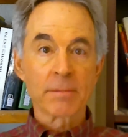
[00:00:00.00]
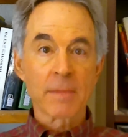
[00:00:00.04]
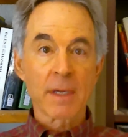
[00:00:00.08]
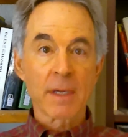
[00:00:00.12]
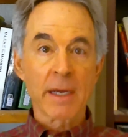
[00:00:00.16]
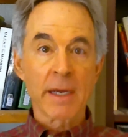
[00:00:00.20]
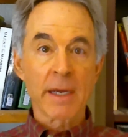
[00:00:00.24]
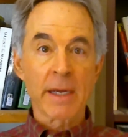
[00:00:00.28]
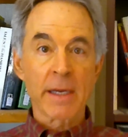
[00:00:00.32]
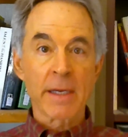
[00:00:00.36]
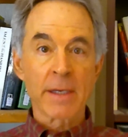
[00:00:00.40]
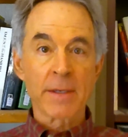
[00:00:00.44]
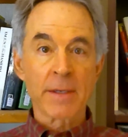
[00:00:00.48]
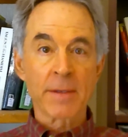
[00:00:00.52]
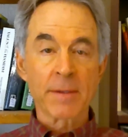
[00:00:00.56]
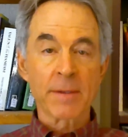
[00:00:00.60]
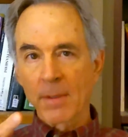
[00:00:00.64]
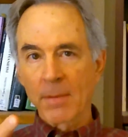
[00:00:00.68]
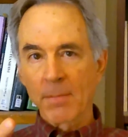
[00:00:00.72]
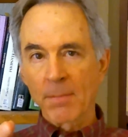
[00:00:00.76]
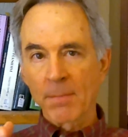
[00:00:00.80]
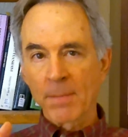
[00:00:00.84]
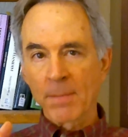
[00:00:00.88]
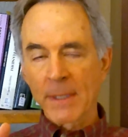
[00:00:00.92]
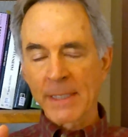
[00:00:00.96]
and
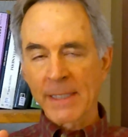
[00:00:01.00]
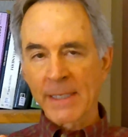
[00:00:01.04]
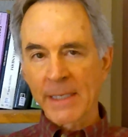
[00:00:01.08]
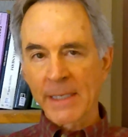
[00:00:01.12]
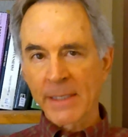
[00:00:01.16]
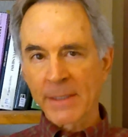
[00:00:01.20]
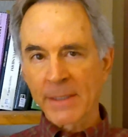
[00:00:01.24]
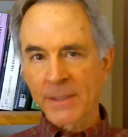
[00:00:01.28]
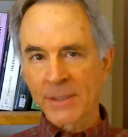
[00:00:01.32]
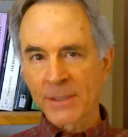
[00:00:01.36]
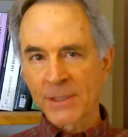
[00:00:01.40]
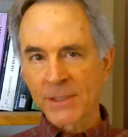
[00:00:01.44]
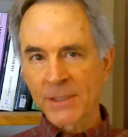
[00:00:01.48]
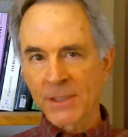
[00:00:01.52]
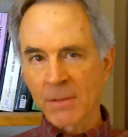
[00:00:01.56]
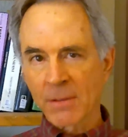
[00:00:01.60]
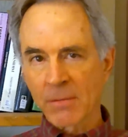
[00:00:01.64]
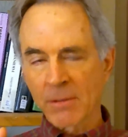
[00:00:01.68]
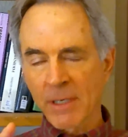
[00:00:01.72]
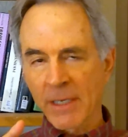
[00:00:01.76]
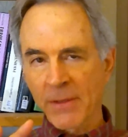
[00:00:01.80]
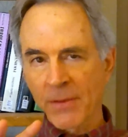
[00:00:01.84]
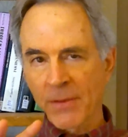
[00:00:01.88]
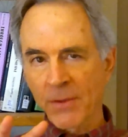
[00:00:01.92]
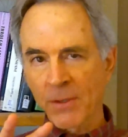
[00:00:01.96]
begins a
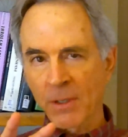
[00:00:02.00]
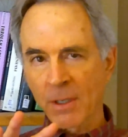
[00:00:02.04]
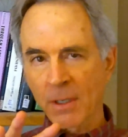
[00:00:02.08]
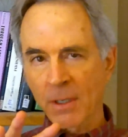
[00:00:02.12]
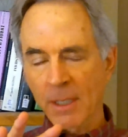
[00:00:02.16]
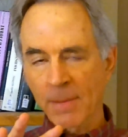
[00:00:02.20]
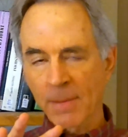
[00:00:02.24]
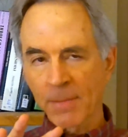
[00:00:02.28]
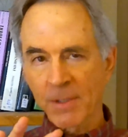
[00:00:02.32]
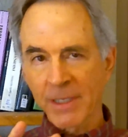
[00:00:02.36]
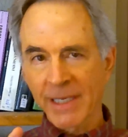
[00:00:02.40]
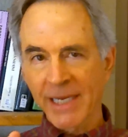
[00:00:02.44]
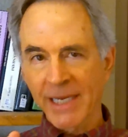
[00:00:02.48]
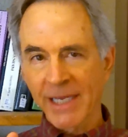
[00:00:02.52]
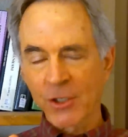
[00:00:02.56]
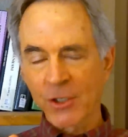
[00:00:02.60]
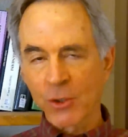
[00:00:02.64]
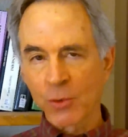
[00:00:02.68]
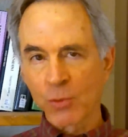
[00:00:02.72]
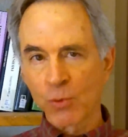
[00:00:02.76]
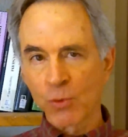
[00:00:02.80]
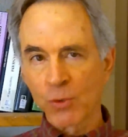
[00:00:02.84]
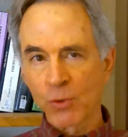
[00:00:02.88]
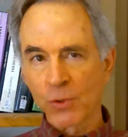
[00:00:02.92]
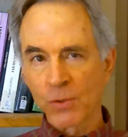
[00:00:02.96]
rather complicated
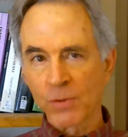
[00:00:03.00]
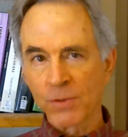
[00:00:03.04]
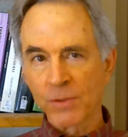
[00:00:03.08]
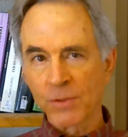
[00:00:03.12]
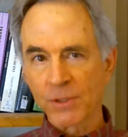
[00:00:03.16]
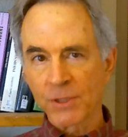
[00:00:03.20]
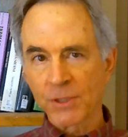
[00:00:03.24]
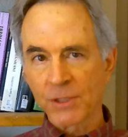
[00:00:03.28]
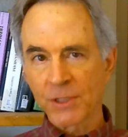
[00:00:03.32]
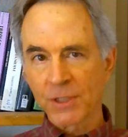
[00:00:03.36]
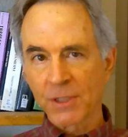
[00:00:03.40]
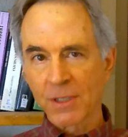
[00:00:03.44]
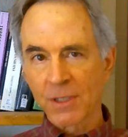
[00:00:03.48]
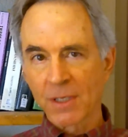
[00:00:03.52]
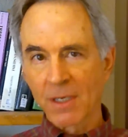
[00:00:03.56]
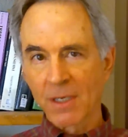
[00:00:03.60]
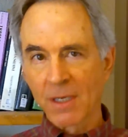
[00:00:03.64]
ruse.